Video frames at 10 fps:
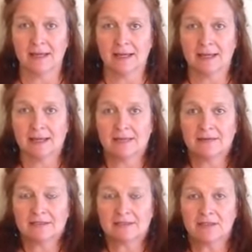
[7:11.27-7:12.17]
And then if
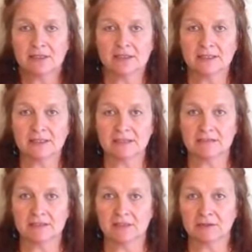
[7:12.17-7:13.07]
you start to
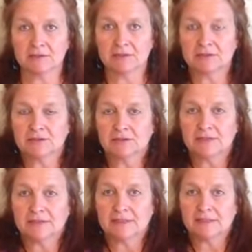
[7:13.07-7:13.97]
lift and lower your
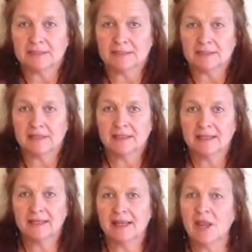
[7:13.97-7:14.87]
shoulders a little bit,
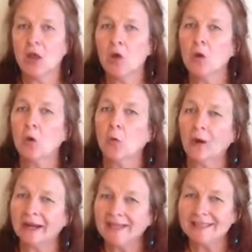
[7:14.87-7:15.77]

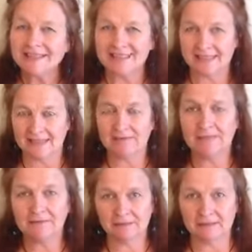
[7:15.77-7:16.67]
what do you sense, what do
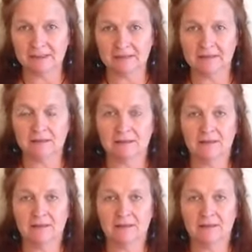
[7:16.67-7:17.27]
you feel